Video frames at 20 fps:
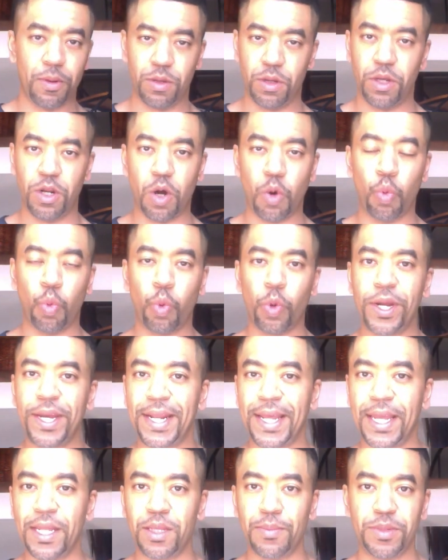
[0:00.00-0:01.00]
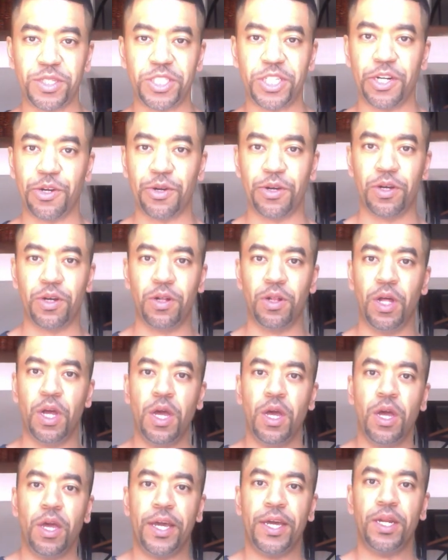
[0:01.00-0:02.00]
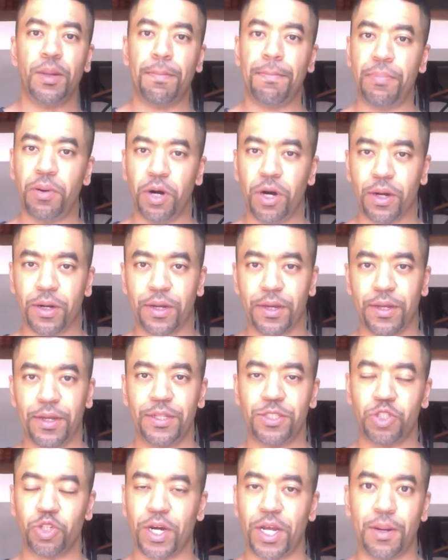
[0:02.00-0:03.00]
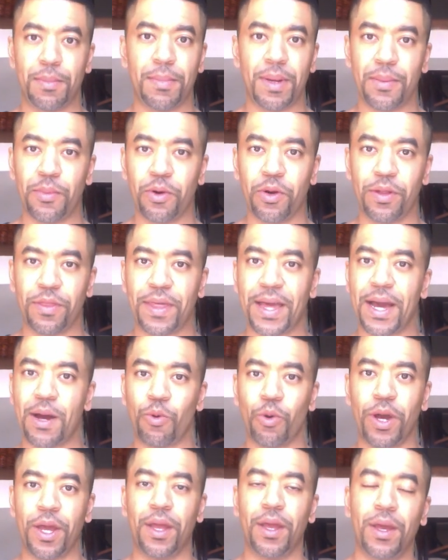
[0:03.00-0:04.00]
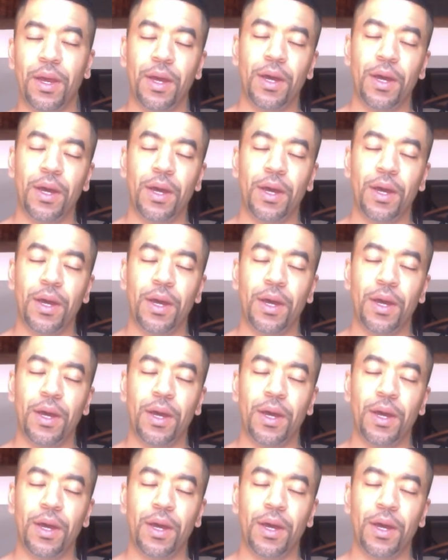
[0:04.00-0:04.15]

you know, reading the material in a book and trying to remember it that way.